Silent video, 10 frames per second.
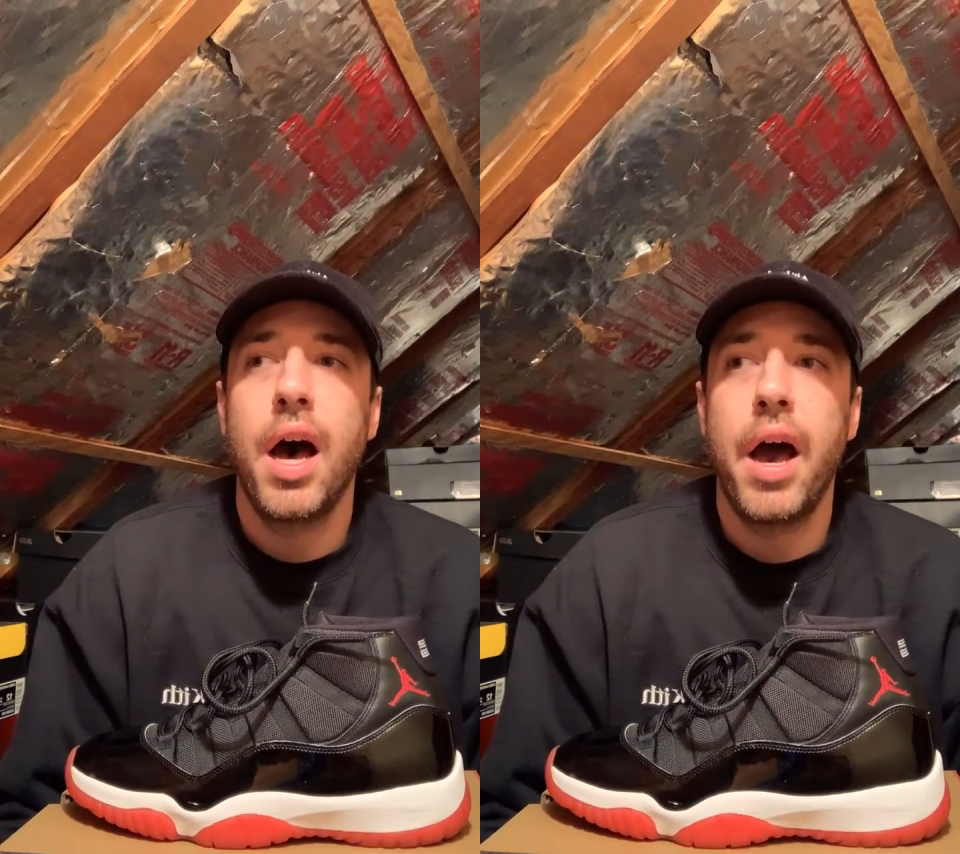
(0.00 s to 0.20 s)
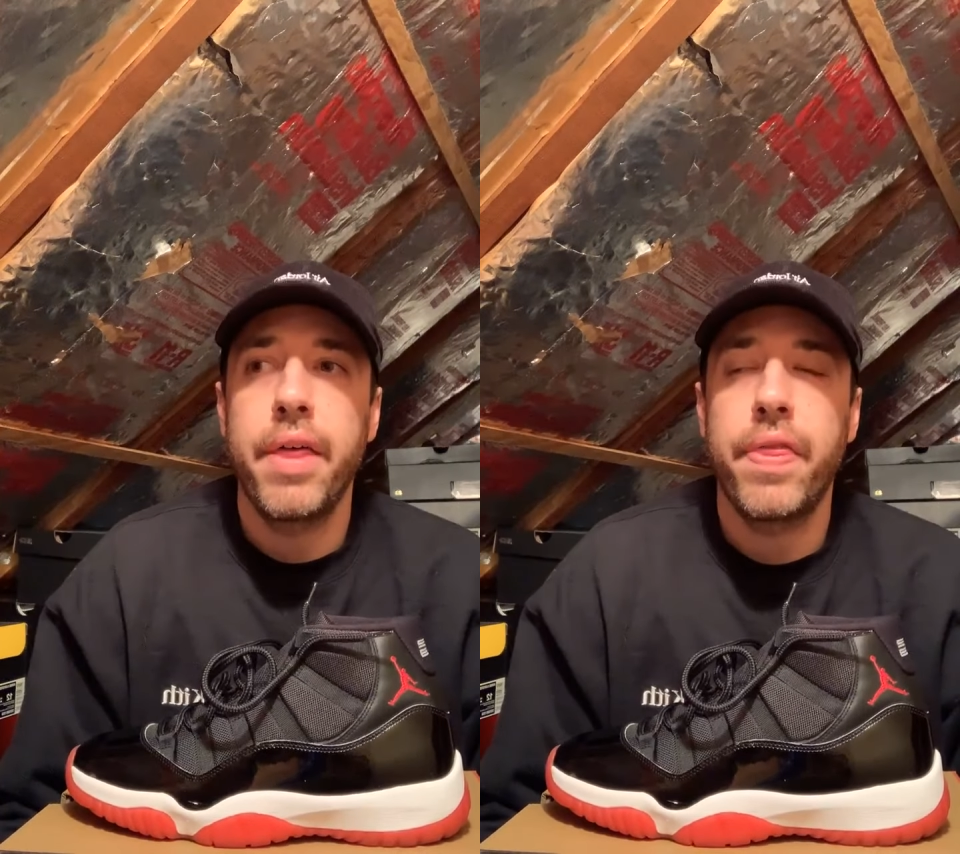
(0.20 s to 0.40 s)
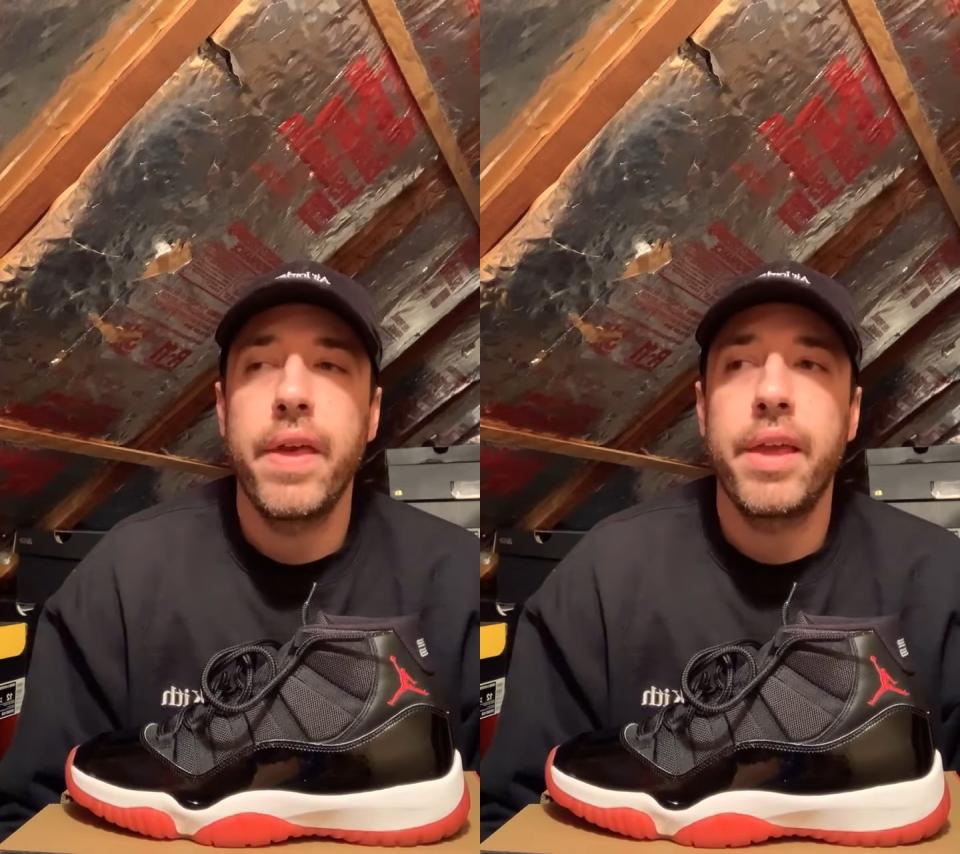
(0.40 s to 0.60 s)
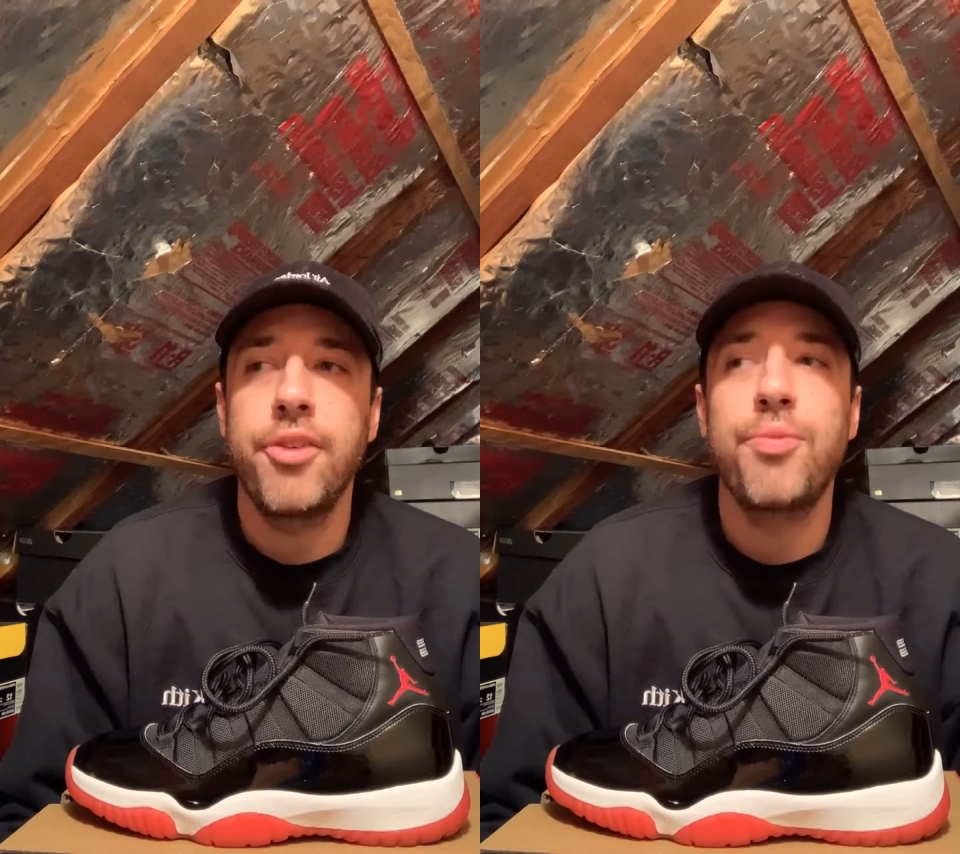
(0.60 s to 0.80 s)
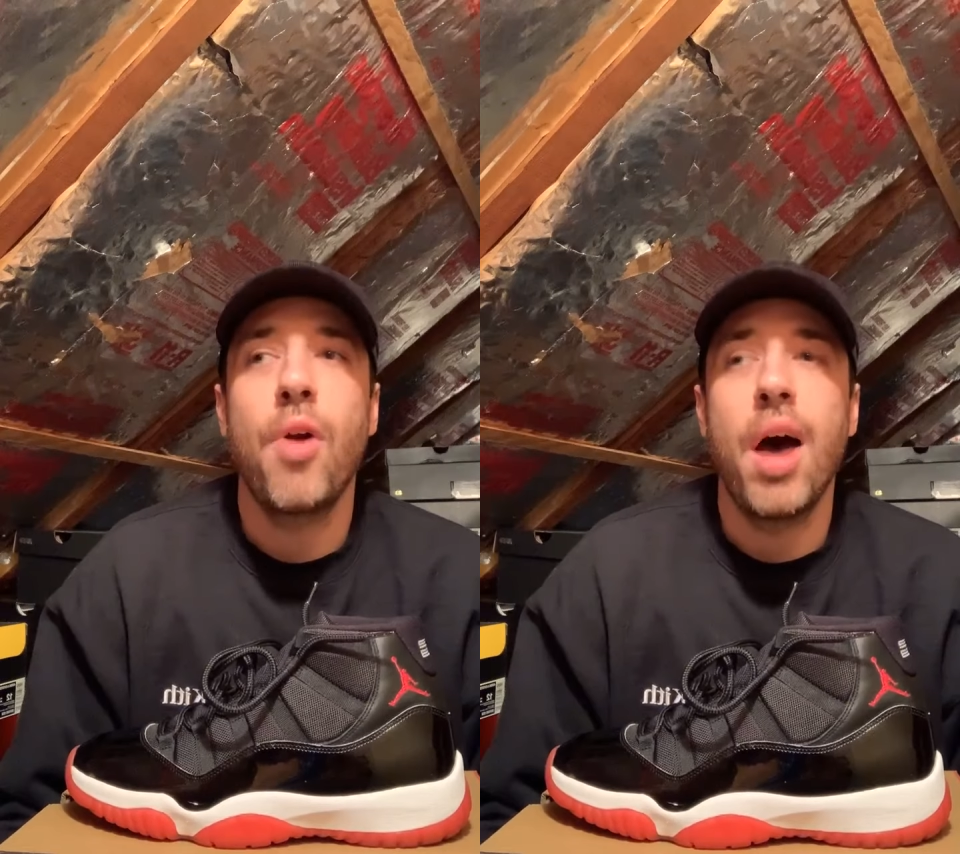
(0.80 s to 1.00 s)
I think
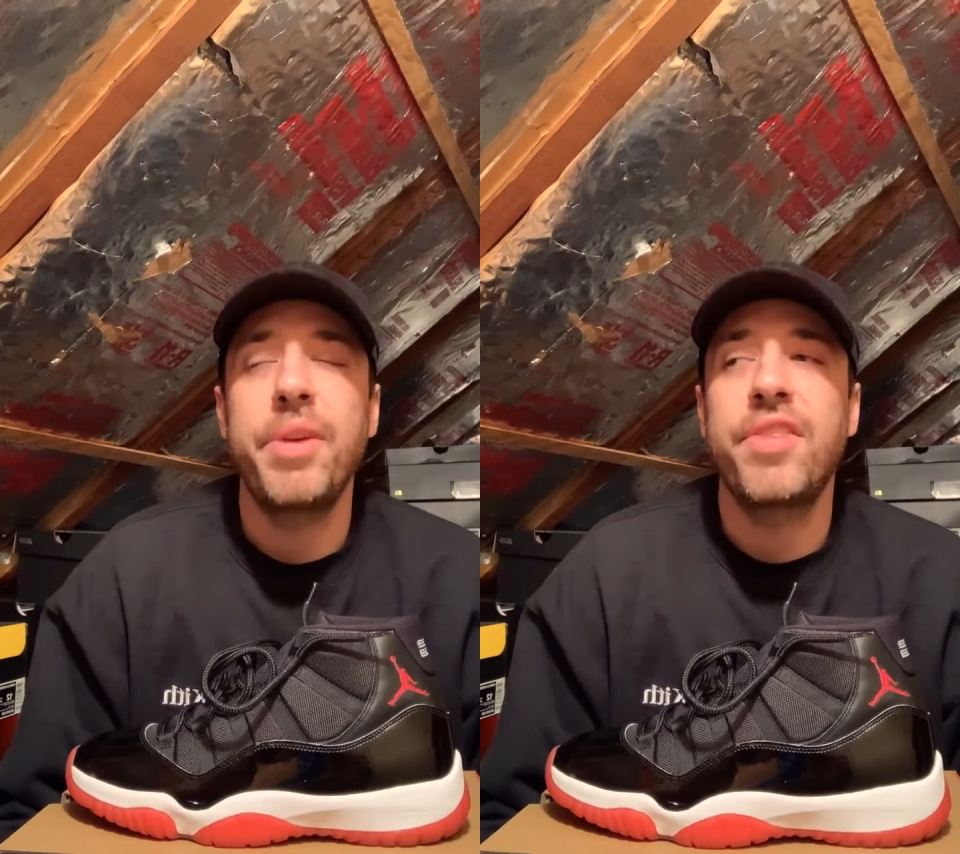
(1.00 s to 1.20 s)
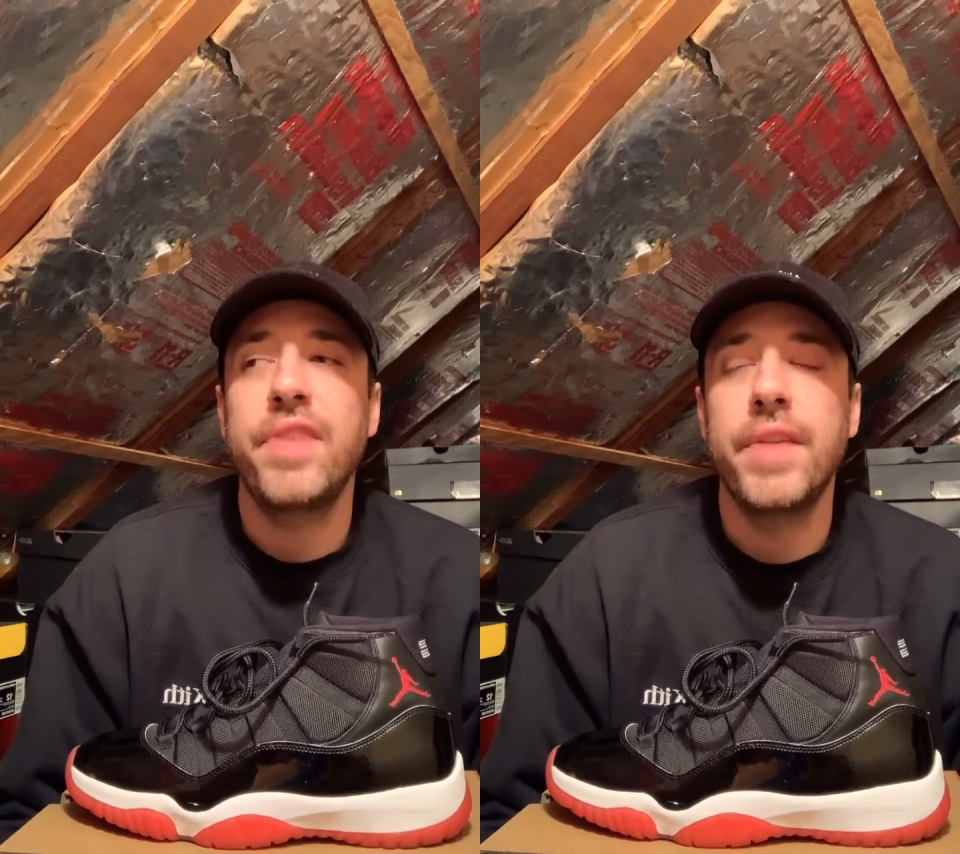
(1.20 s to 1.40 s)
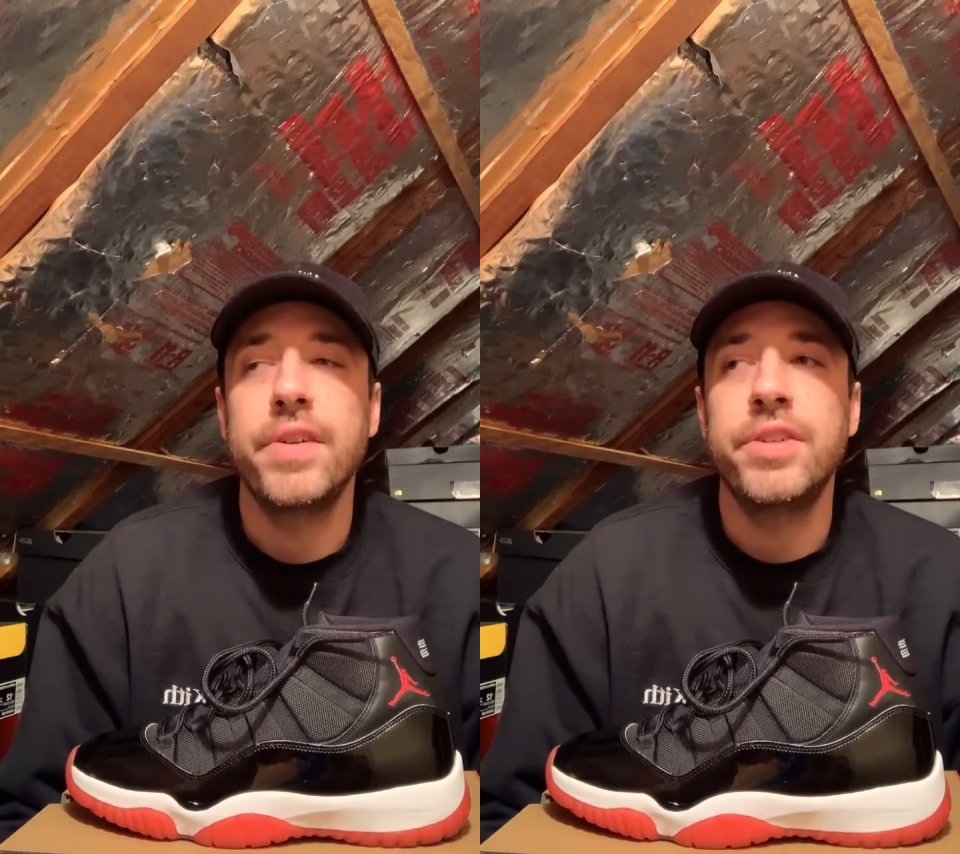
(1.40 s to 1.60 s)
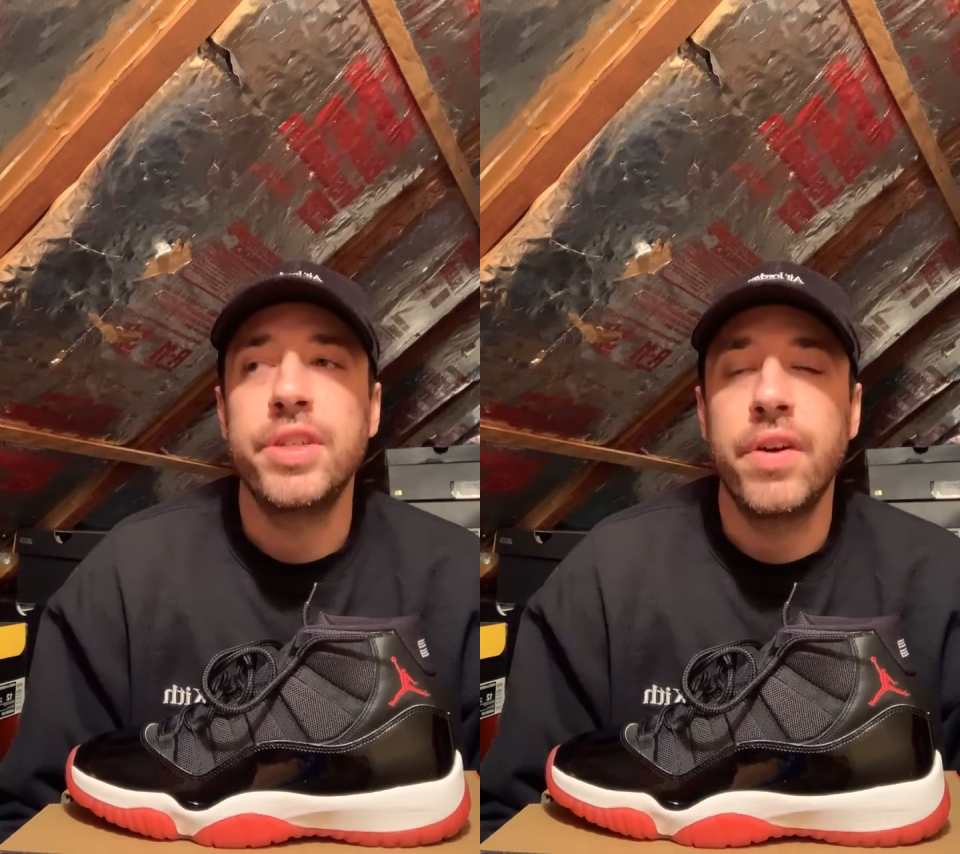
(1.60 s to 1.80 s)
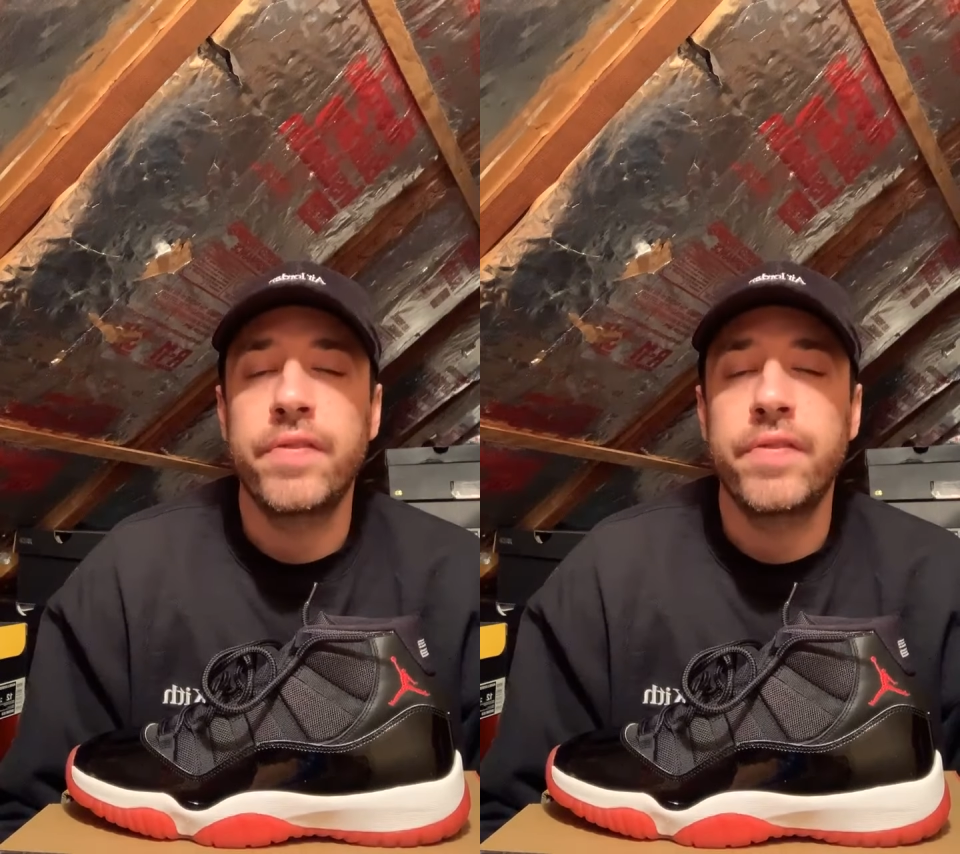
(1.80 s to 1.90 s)
is Robbie's favorite shoe.